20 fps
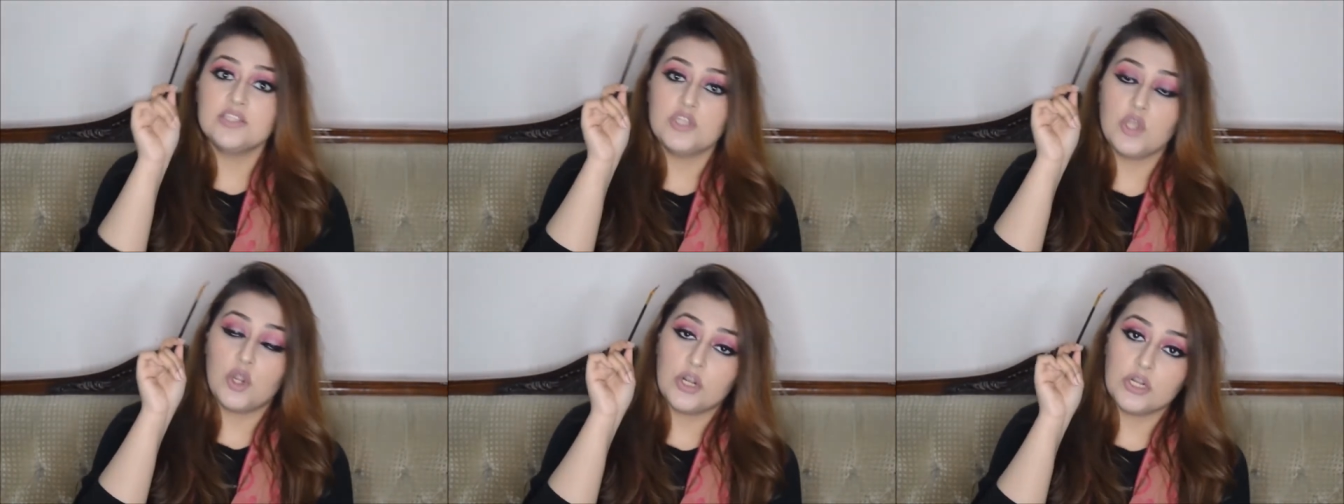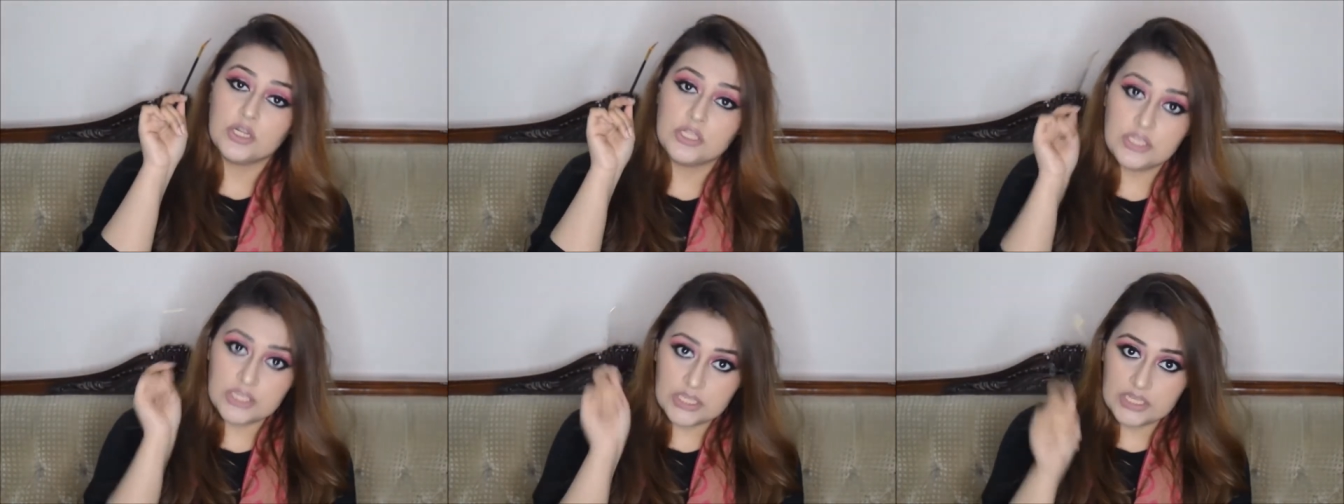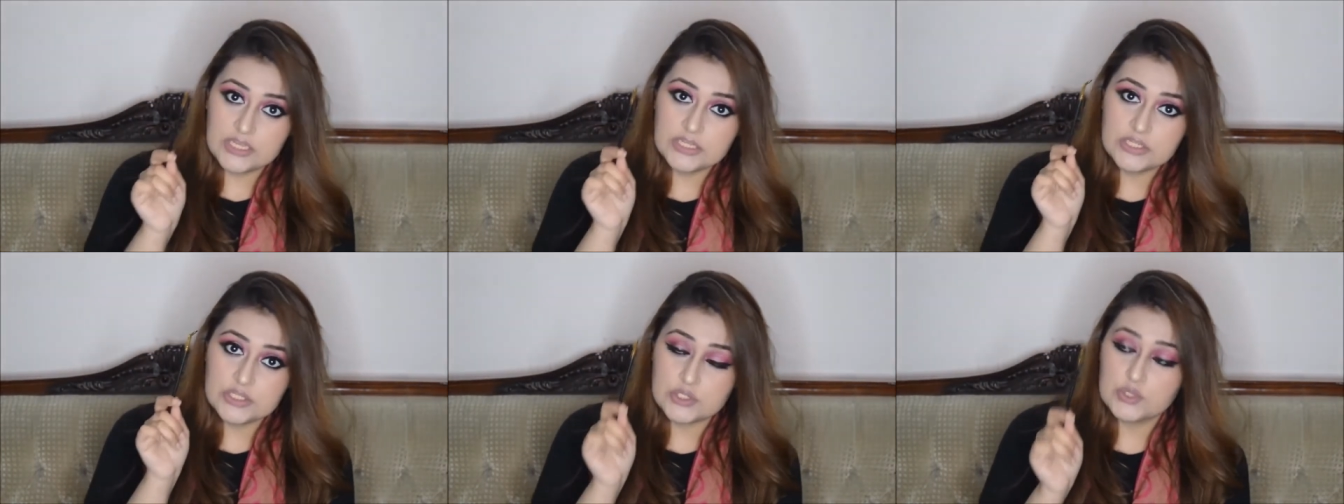your
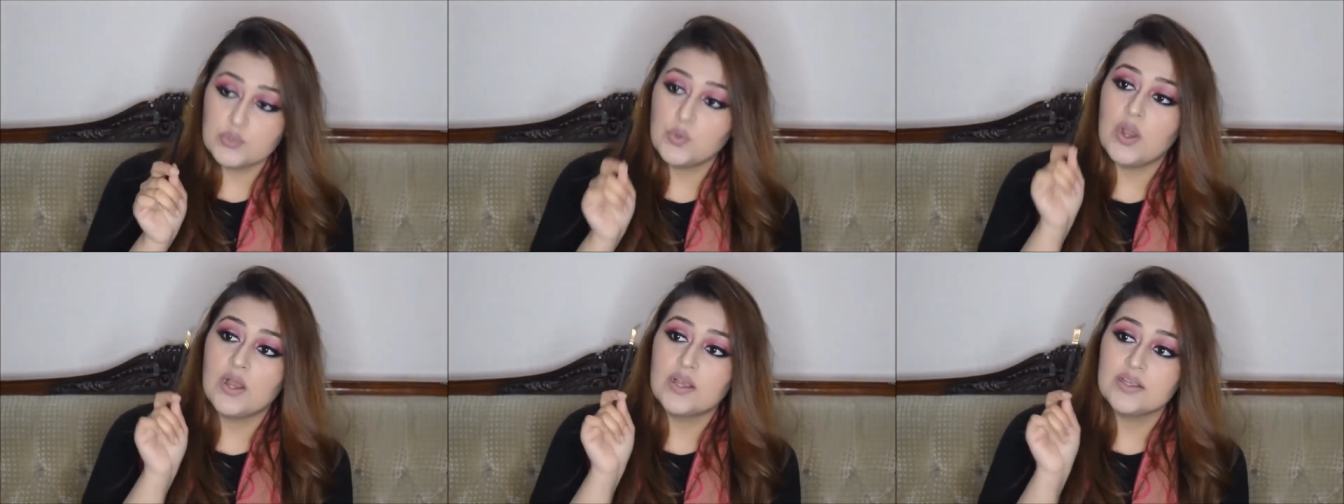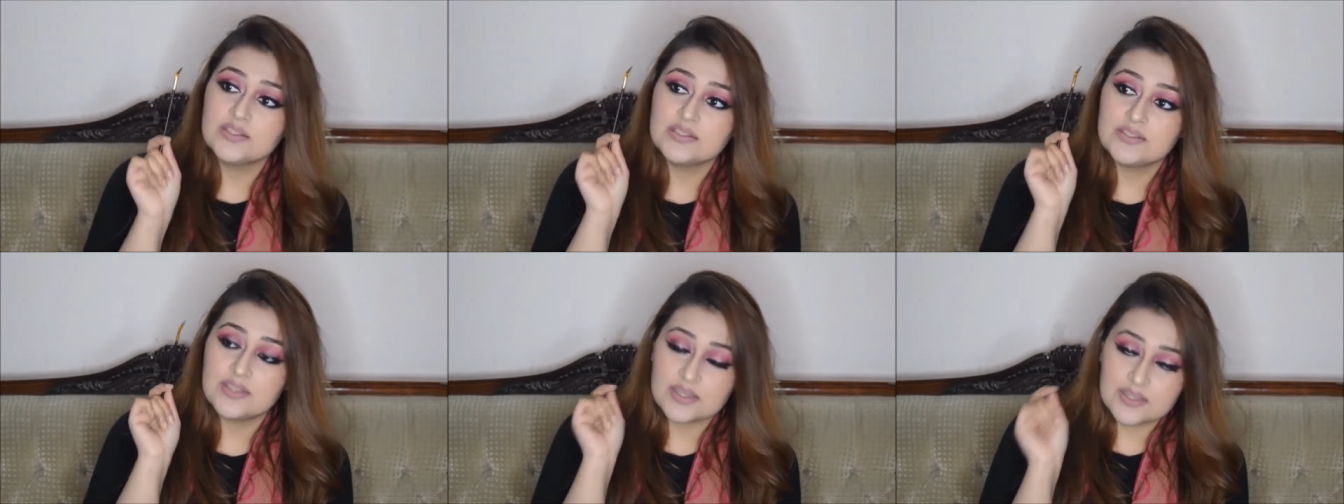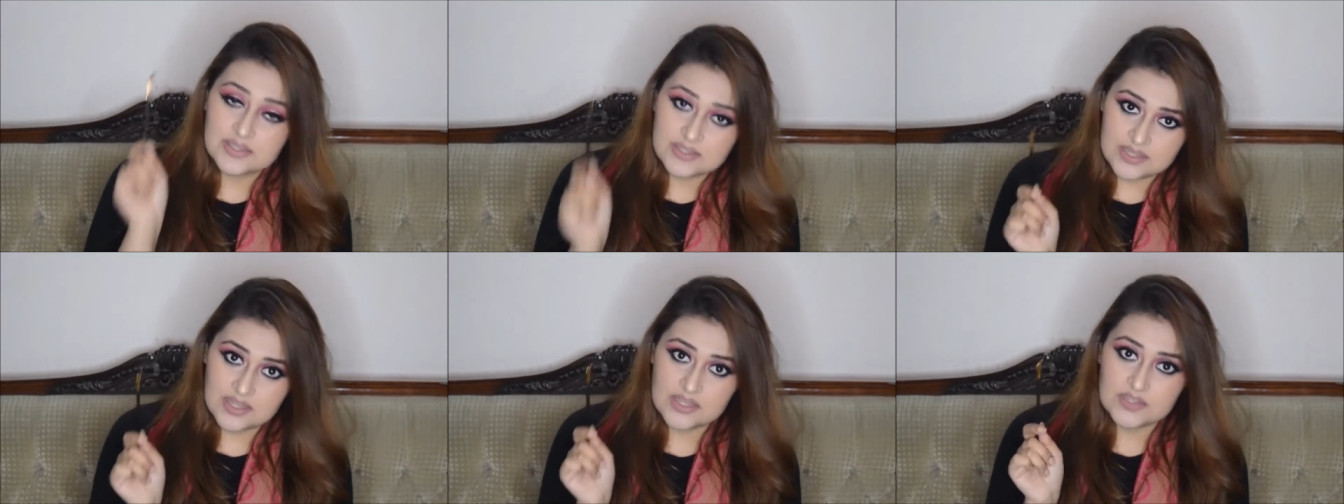key to a
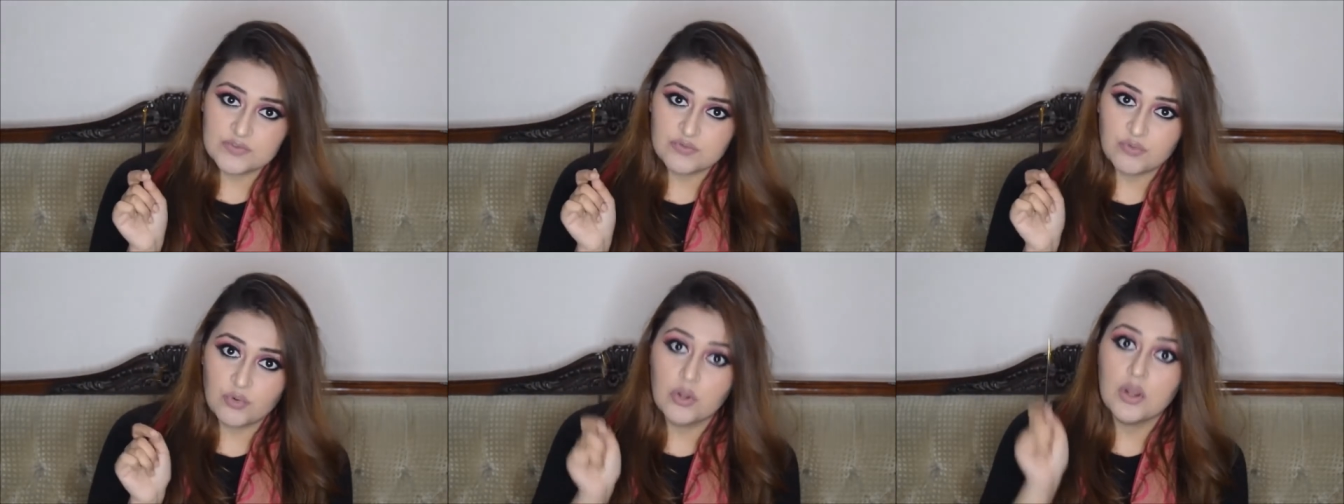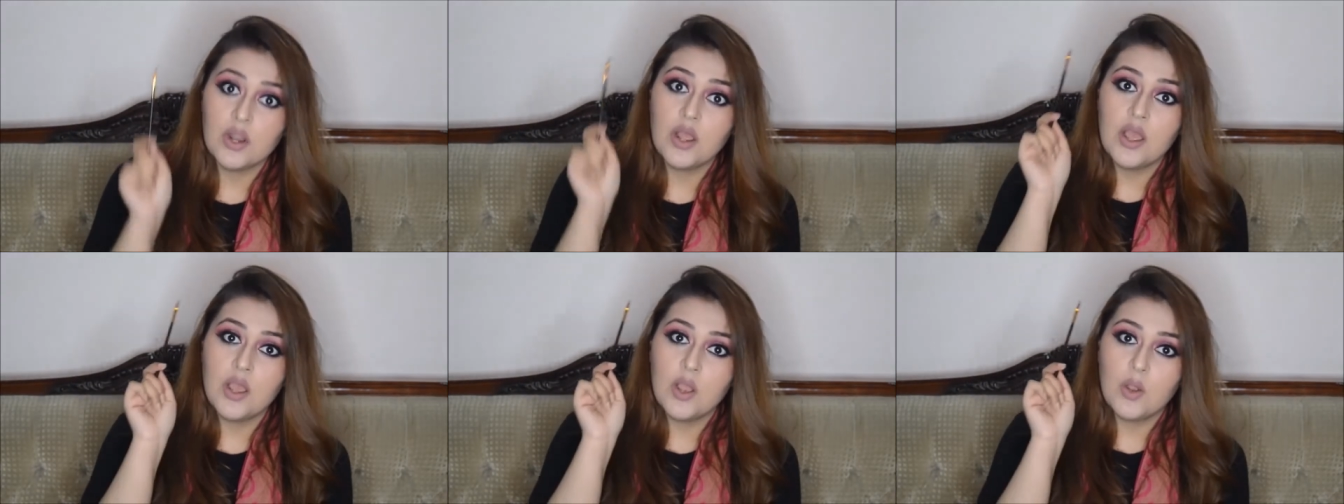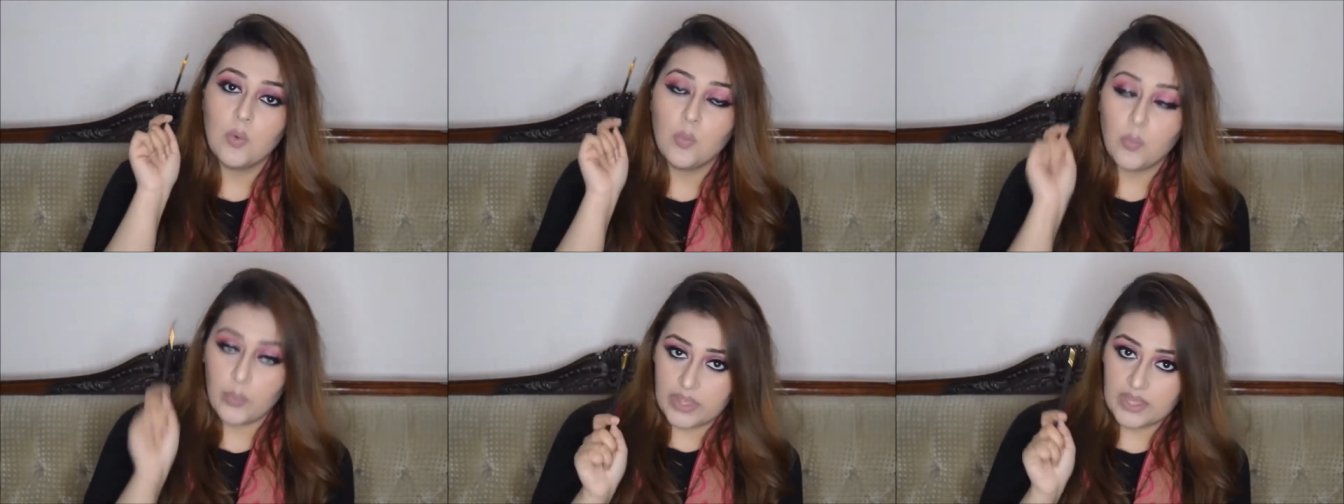successful
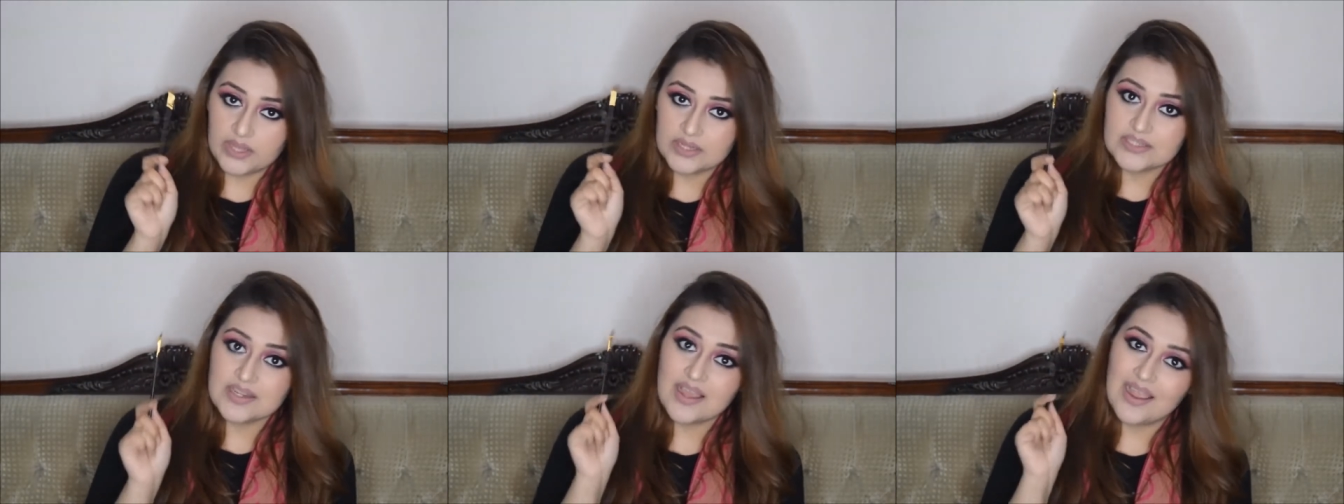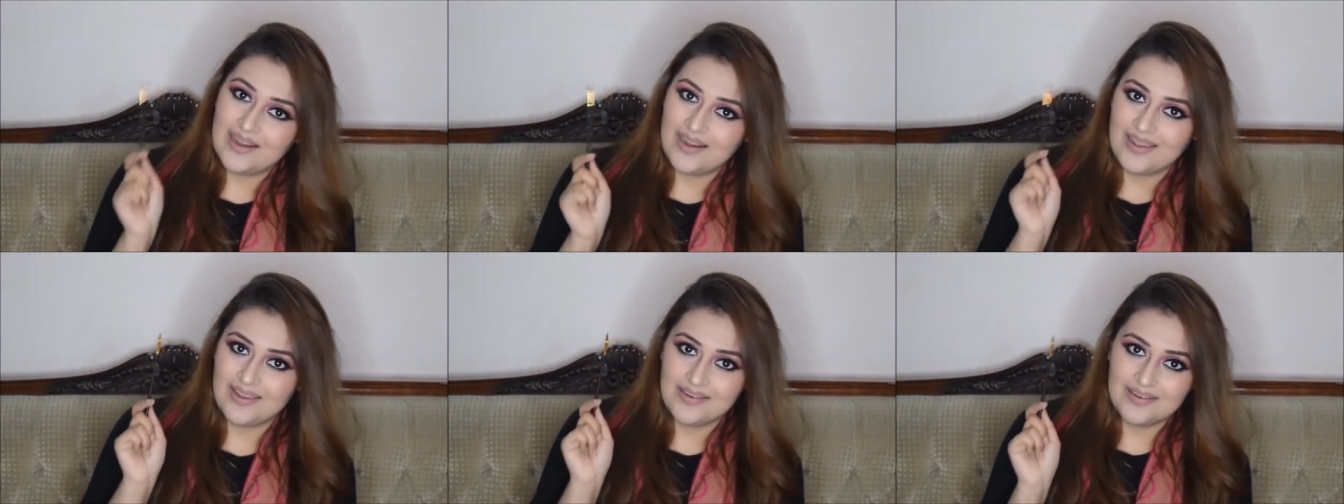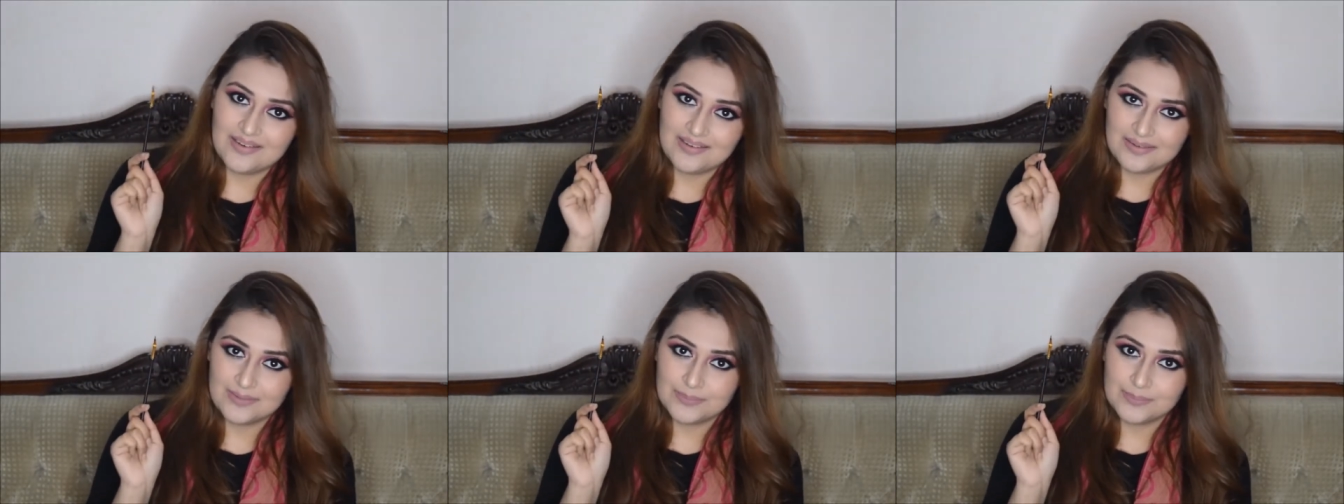winged
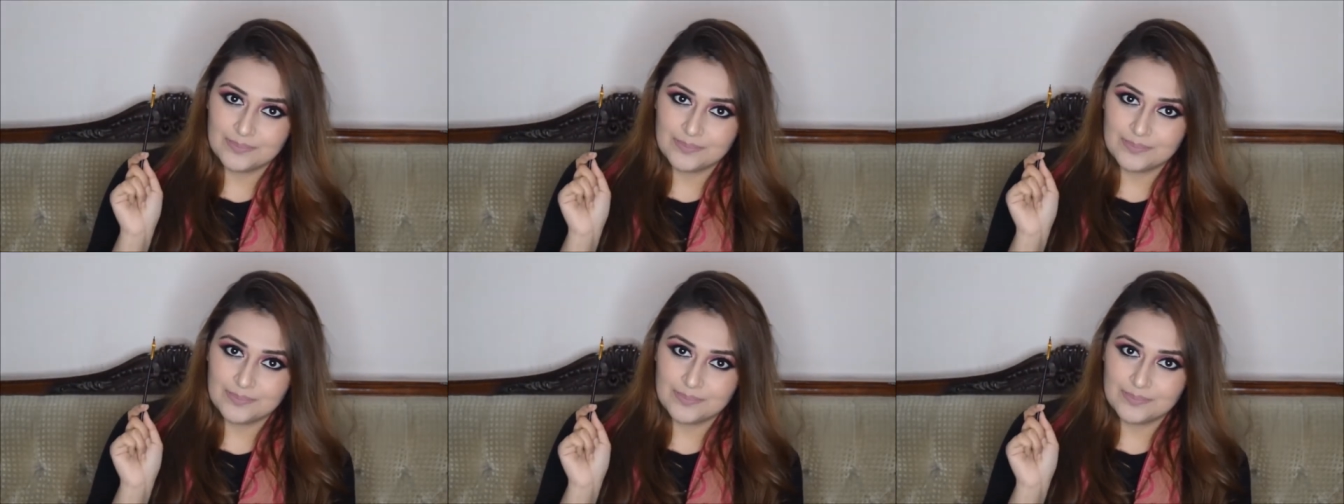eyeliner.